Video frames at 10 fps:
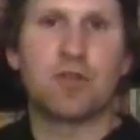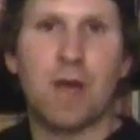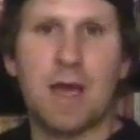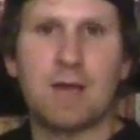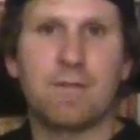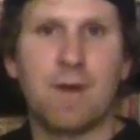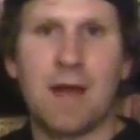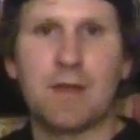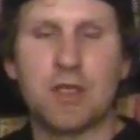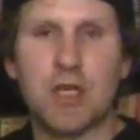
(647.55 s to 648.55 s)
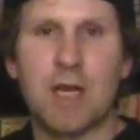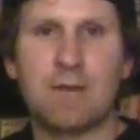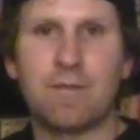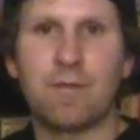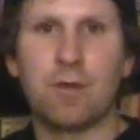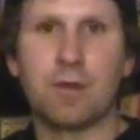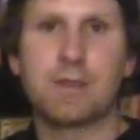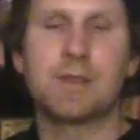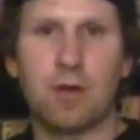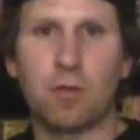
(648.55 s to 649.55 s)
trying to find the Shining
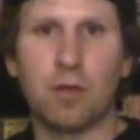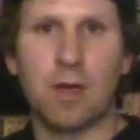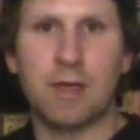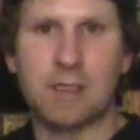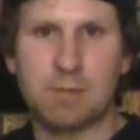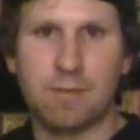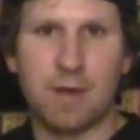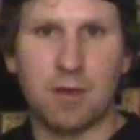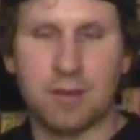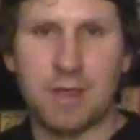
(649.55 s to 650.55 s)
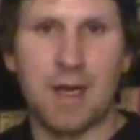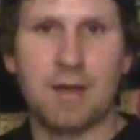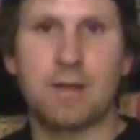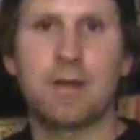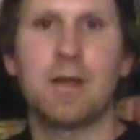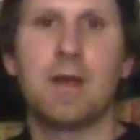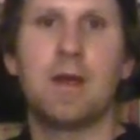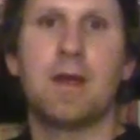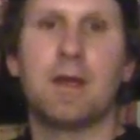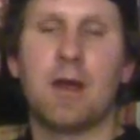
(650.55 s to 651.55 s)
Force. No luck has prevailed yet.
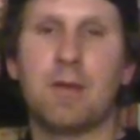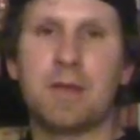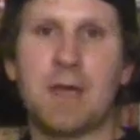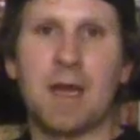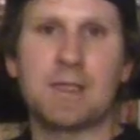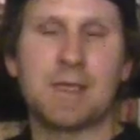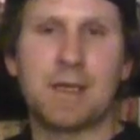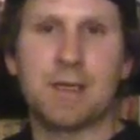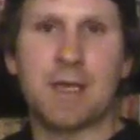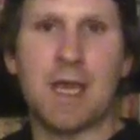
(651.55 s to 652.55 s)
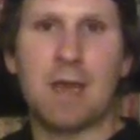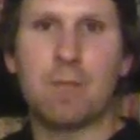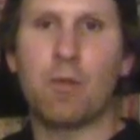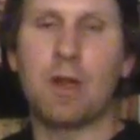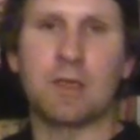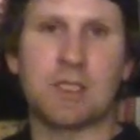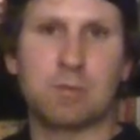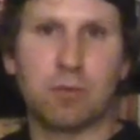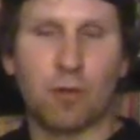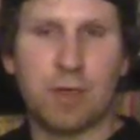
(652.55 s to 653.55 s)
Now, at the onset of the game, while
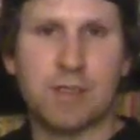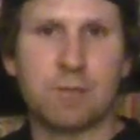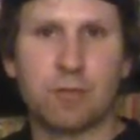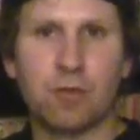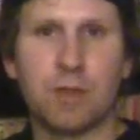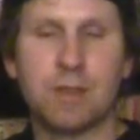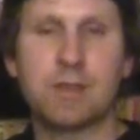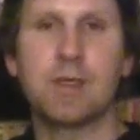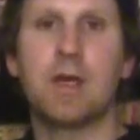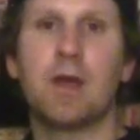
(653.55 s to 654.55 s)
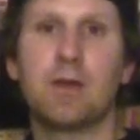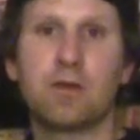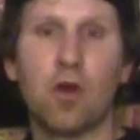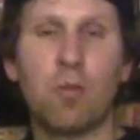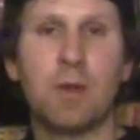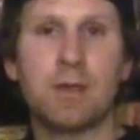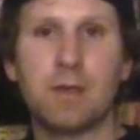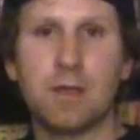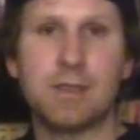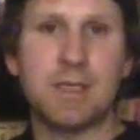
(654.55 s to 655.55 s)
exploring some ruins, Toma
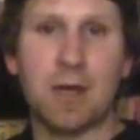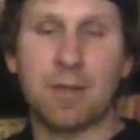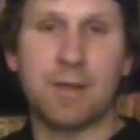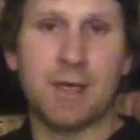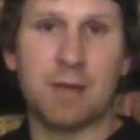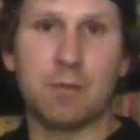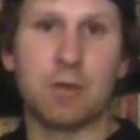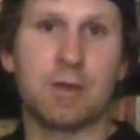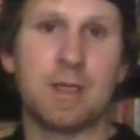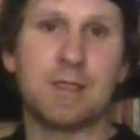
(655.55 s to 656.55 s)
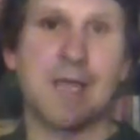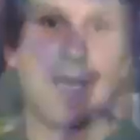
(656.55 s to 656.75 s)
does the unthinkable. He is